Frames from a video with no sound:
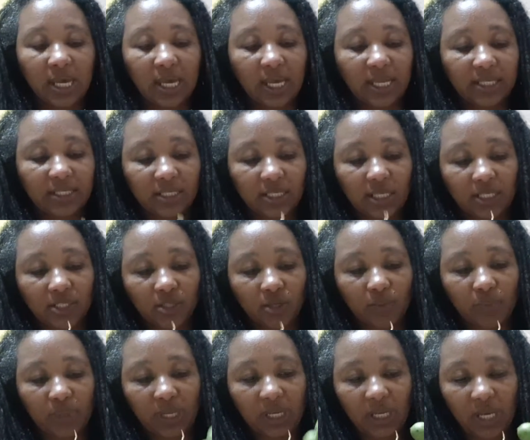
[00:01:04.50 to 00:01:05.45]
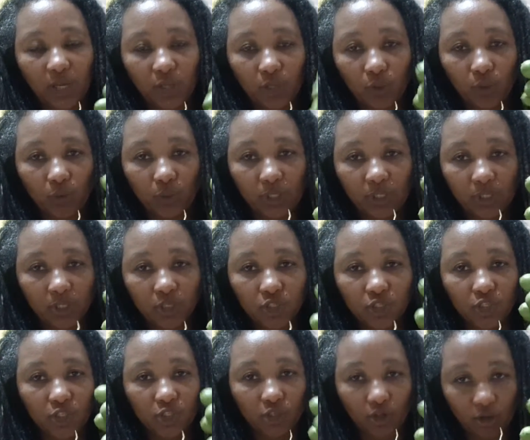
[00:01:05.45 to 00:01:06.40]
it's something that you would
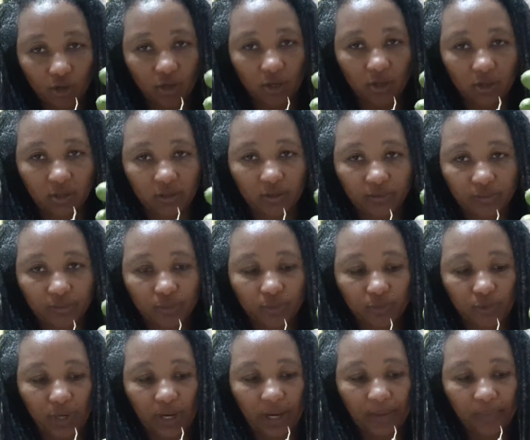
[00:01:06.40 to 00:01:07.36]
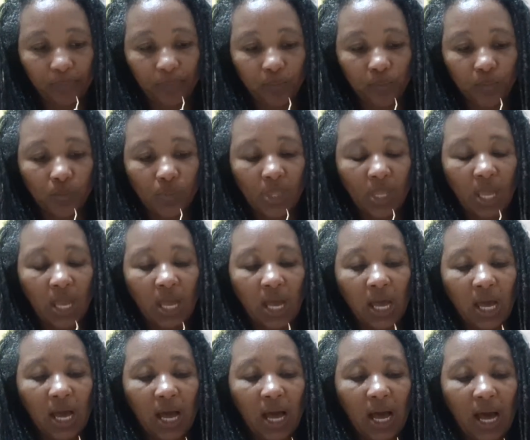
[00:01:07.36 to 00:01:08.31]
suck, right?
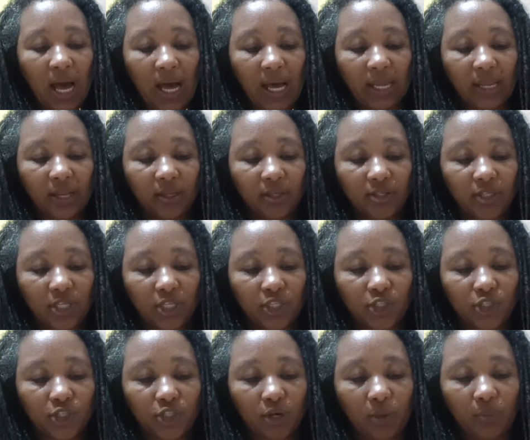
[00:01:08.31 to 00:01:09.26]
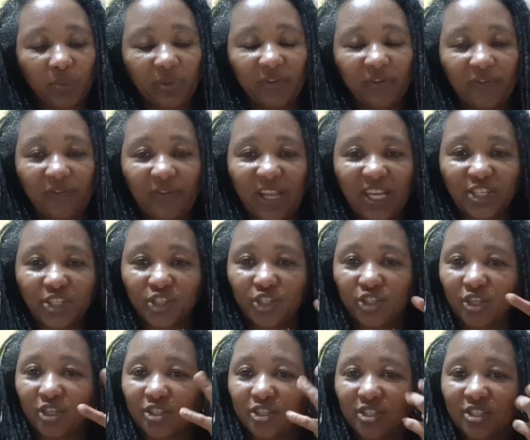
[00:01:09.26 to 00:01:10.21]
And in some, the flesh
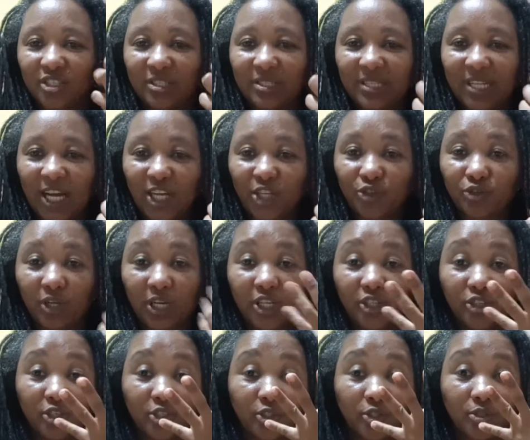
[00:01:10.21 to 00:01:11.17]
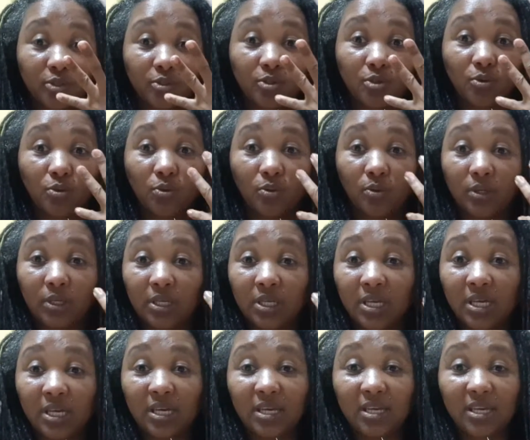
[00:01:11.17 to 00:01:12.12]
just naturally just
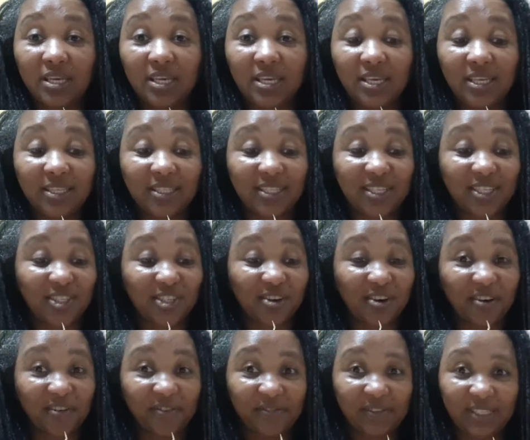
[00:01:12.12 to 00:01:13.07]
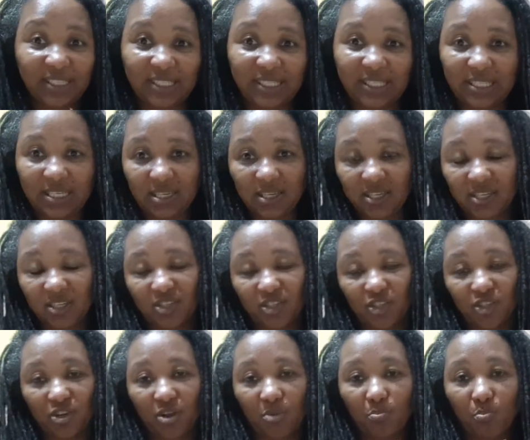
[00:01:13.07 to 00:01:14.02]
eases off the seed
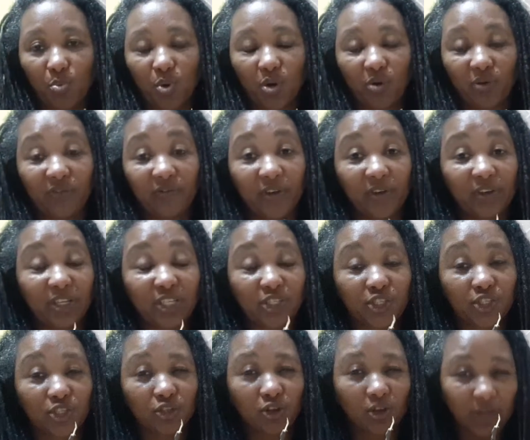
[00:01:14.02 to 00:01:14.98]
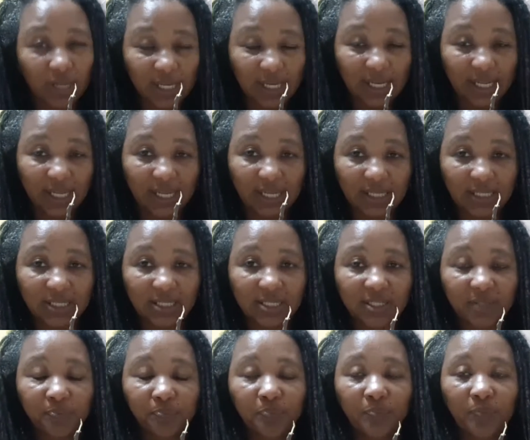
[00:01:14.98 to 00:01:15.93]
into your mouth. Very succulent
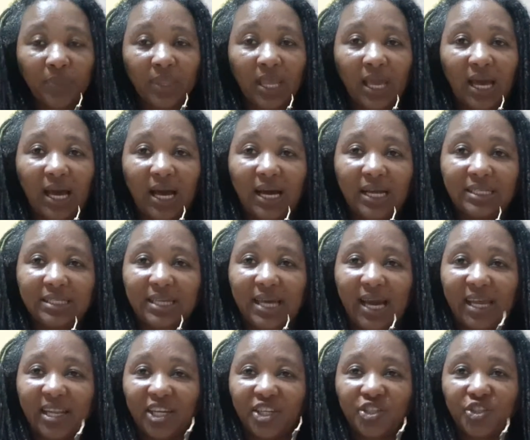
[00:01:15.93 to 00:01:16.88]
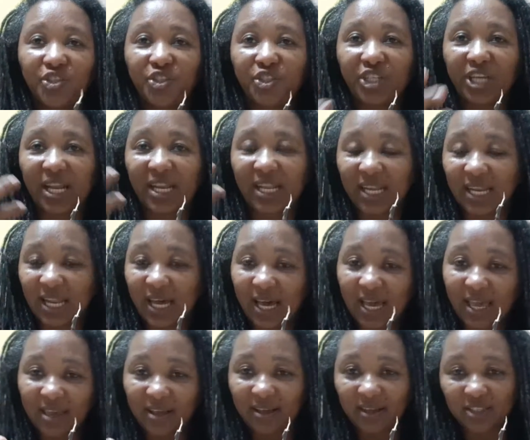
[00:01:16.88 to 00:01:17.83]
and kind of
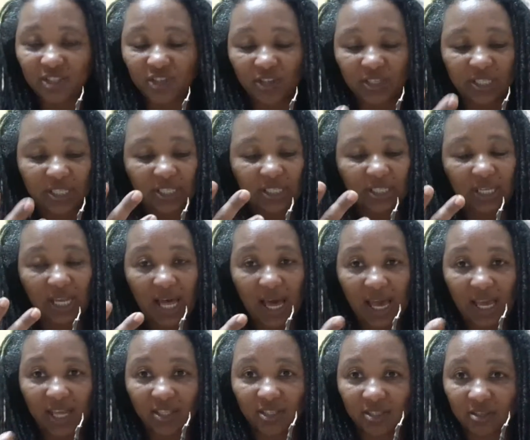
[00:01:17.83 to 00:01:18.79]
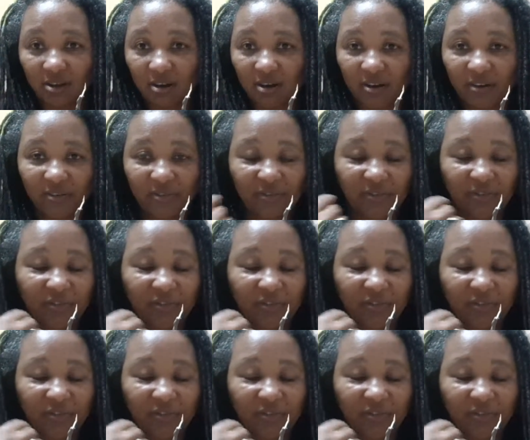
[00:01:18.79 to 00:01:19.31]
jelly-like, just slides off